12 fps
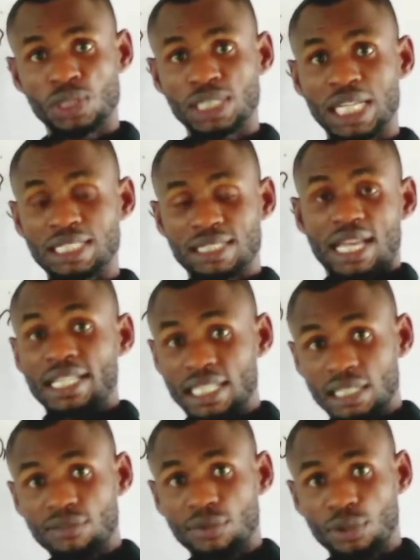that I
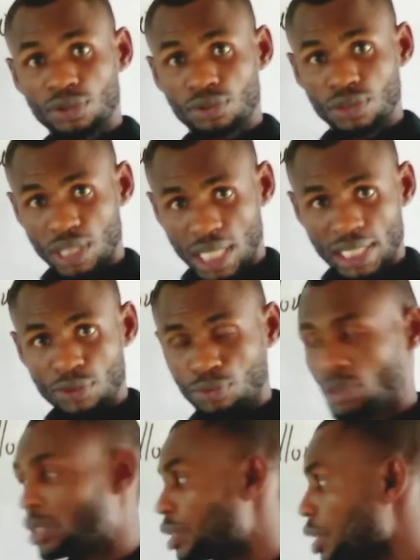gave us last
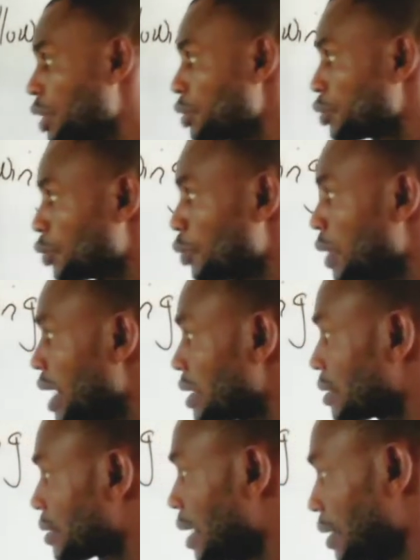week. So
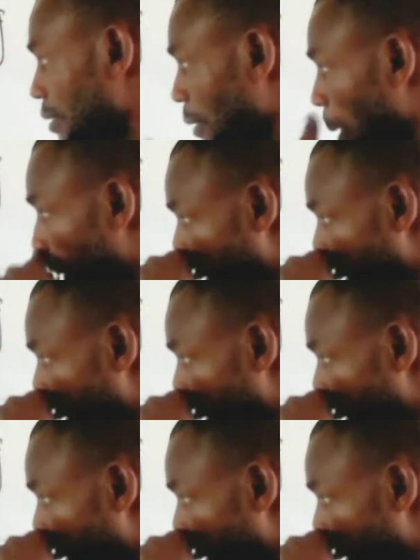let's start.